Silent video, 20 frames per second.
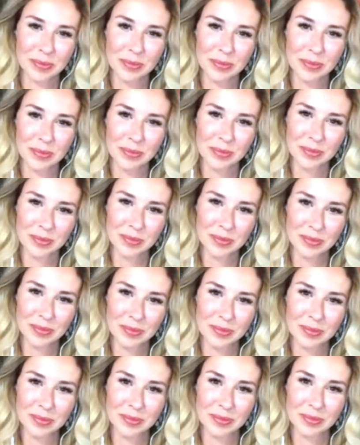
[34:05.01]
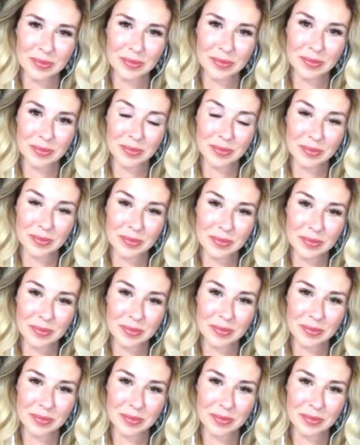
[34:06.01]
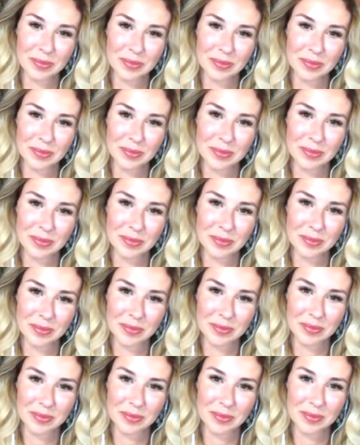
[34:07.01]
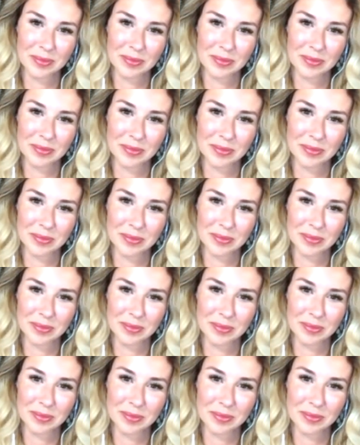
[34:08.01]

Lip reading: (silent)